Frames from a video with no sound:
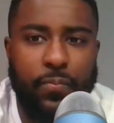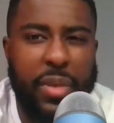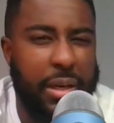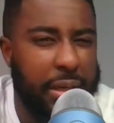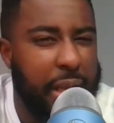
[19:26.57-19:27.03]

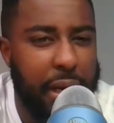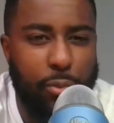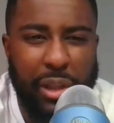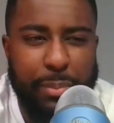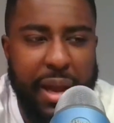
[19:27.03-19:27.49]
it
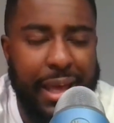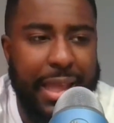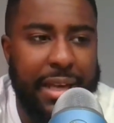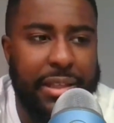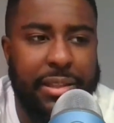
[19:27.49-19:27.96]
didn't really make a
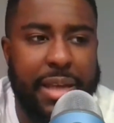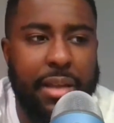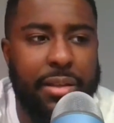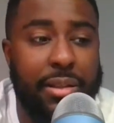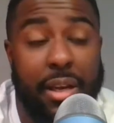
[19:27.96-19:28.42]
lot of
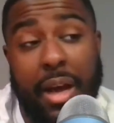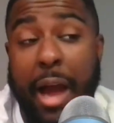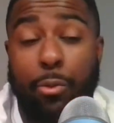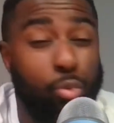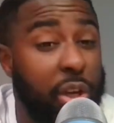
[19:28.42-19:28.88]
sense.
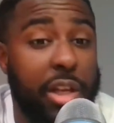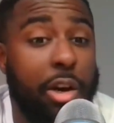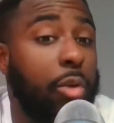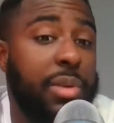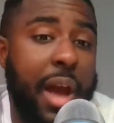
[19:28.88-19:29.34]
I really
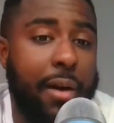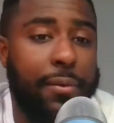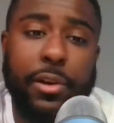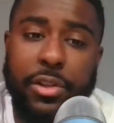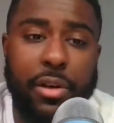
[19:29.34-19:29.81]
hope Dee
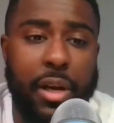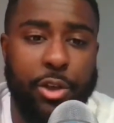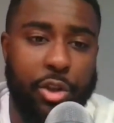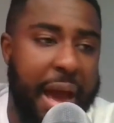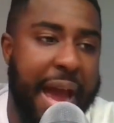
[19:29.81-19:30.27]
Alford is here
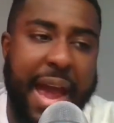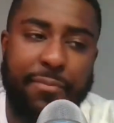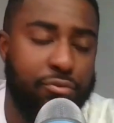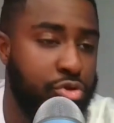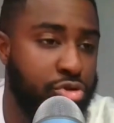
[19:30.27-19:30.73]
next year.
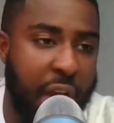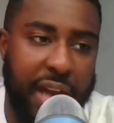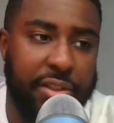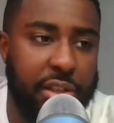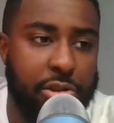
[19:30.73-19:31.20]

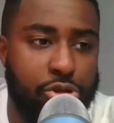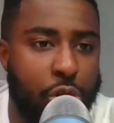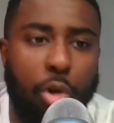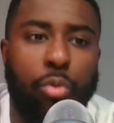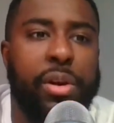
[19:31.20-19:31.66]
I see
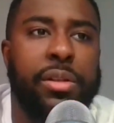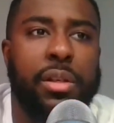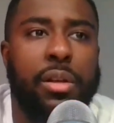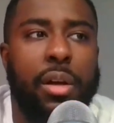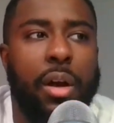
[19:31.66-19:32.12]
no
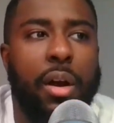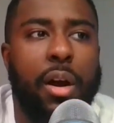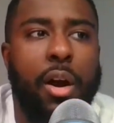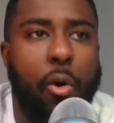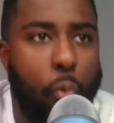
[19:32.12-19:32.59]
reason
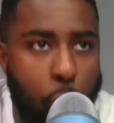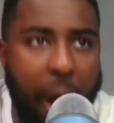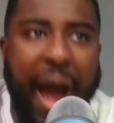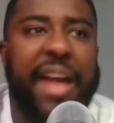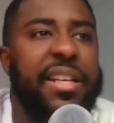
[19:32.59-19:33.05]

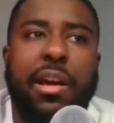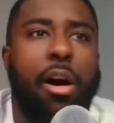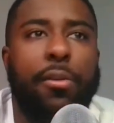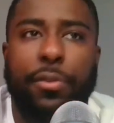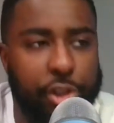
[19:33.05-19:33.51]
why Dee
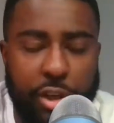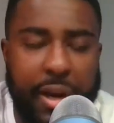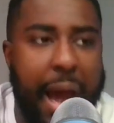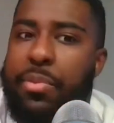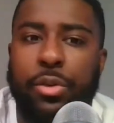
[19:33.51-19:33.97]
Alford
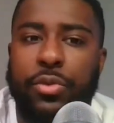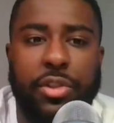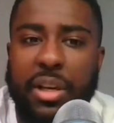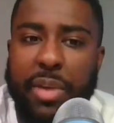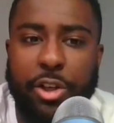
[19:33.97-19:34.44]
should not be on
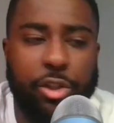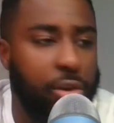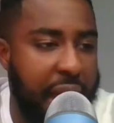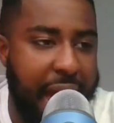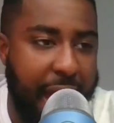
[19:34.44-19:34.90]
this team next
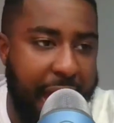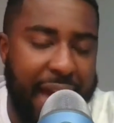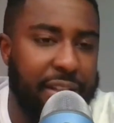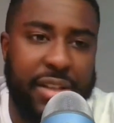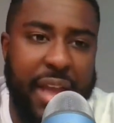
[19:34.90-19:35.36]
year
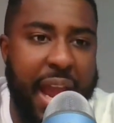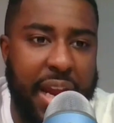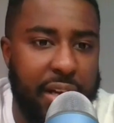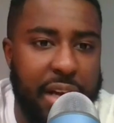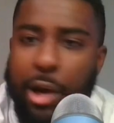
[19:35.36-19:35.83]
as
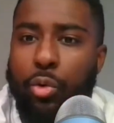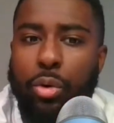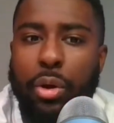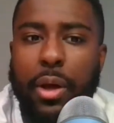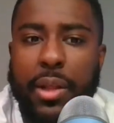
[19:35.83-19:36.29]
a
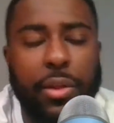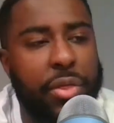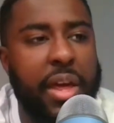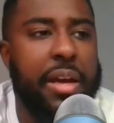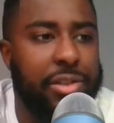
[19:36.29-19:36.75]
nickel. The
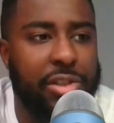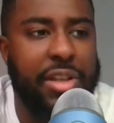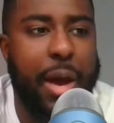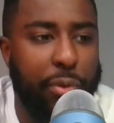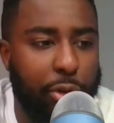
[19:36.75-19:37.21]
thing
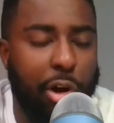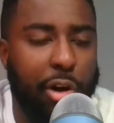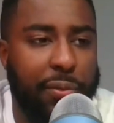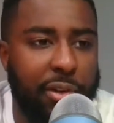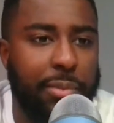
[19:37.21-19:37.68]
is that with
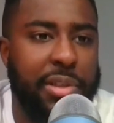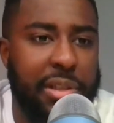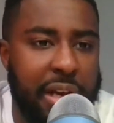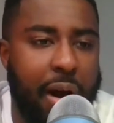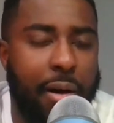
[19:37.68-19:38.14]
Clark Phillips
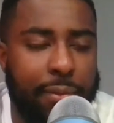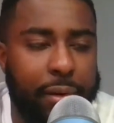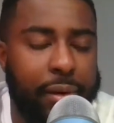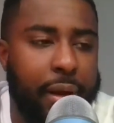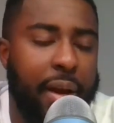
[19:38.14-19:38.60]
and Dee
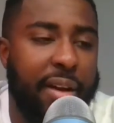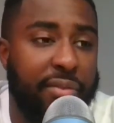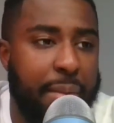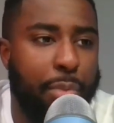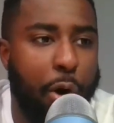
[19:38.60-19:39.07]
Alford,
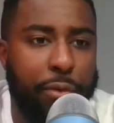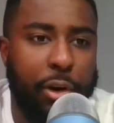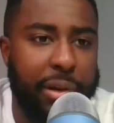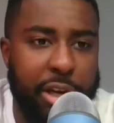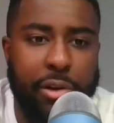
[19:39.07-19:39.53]
if they both
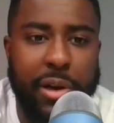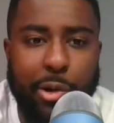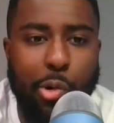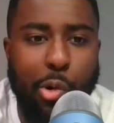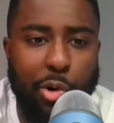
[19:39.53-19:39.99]
are going to be your
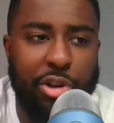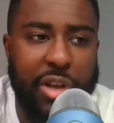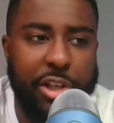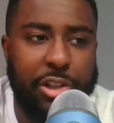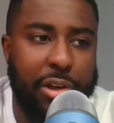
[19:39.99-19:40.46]
nickel corners
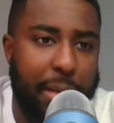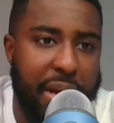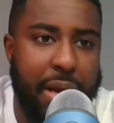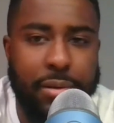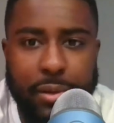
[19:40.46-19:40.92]
next year, I
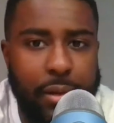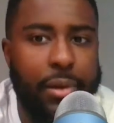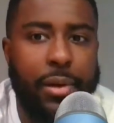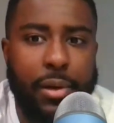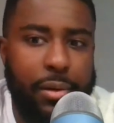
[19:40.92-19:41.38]
mean,
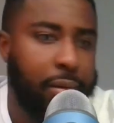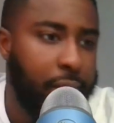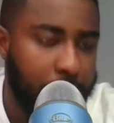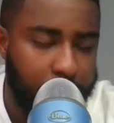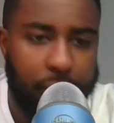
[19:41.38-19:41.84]

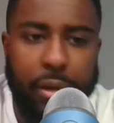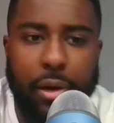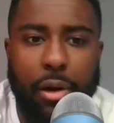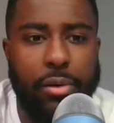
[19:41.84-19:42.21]
you